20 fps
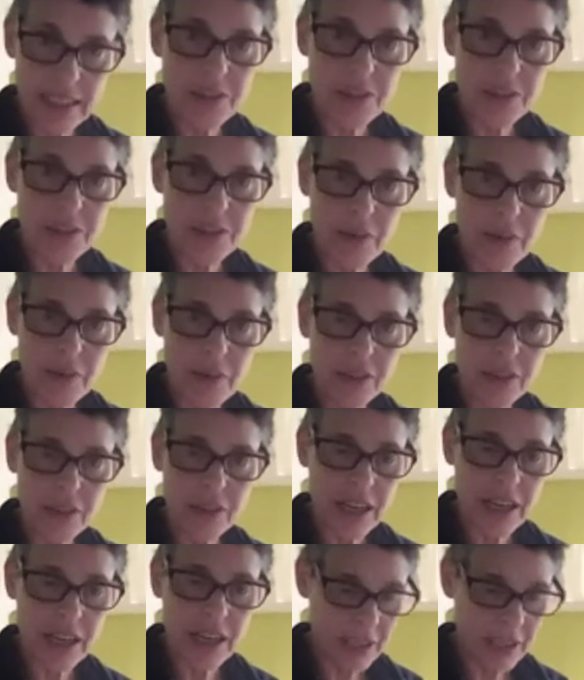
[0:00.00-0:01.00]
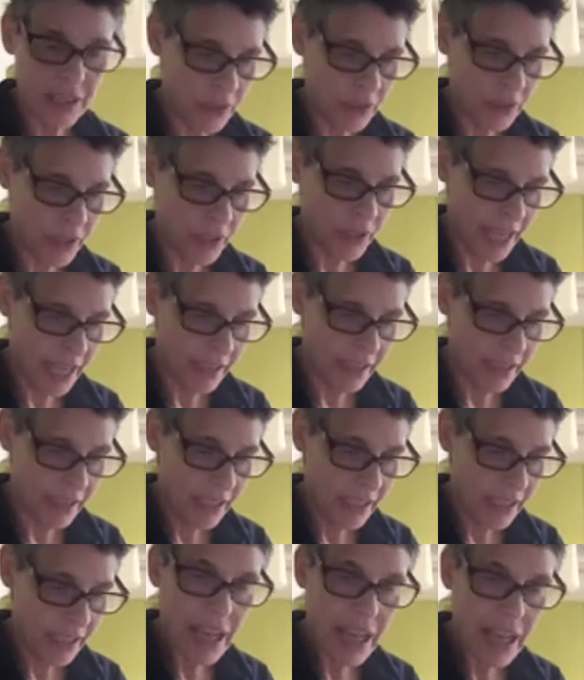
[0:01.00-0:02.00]
in debt to a record company. You
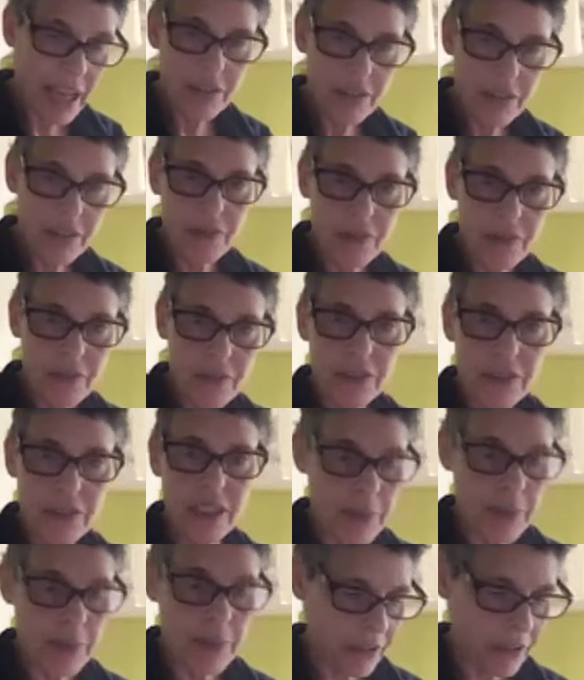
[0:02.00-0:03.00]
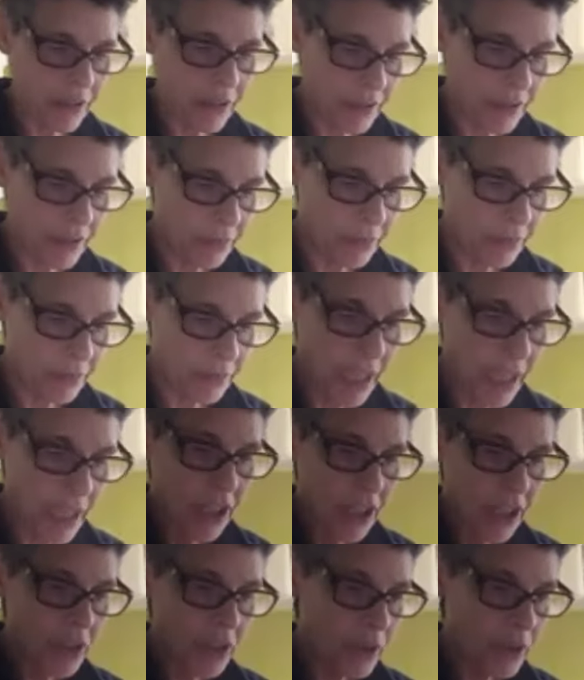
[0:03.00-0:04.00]
can make your own record in your back room.
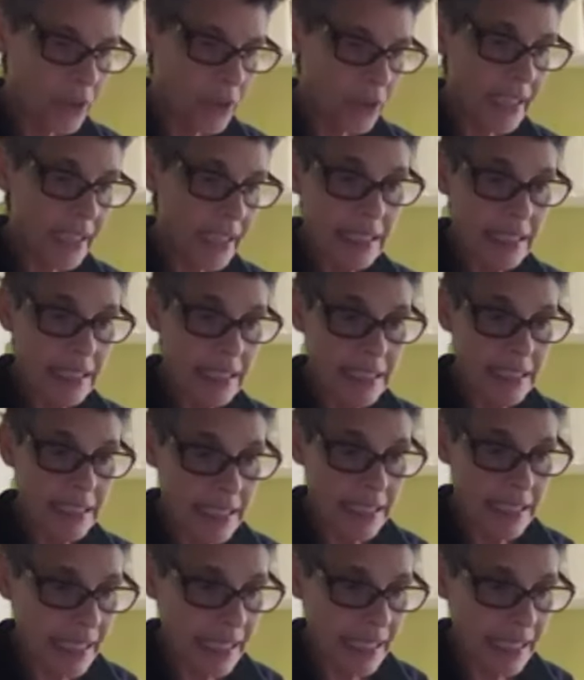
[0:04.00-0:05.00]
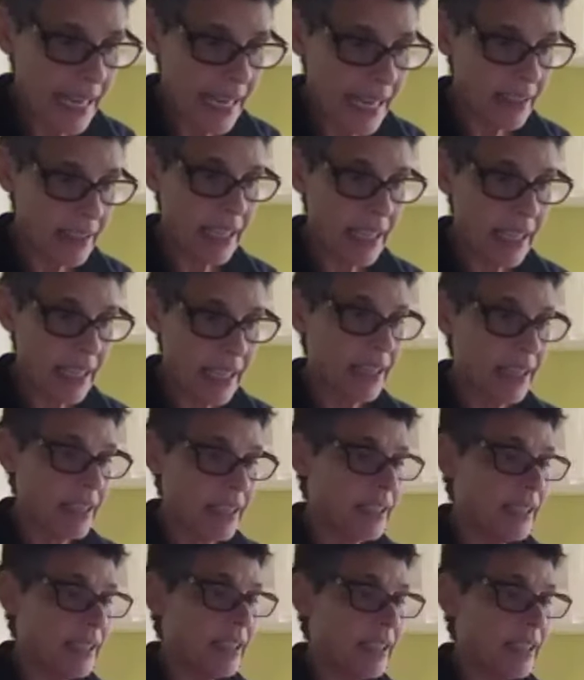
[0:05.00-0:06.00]
You can get it out
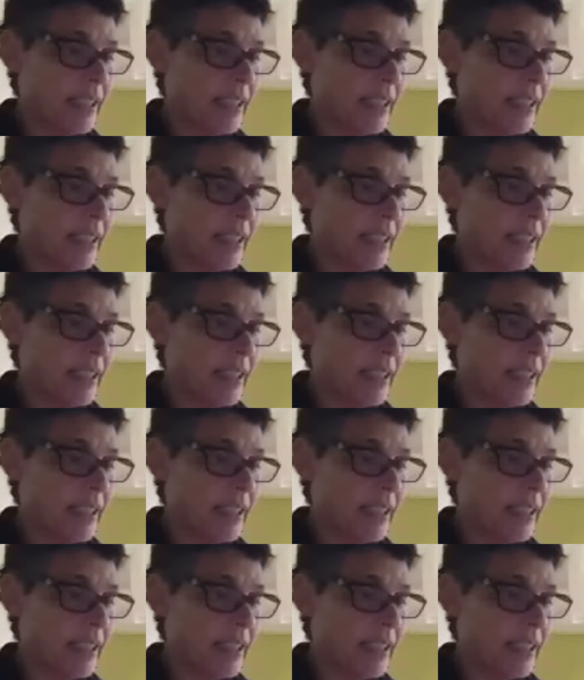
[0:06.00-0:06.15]
there,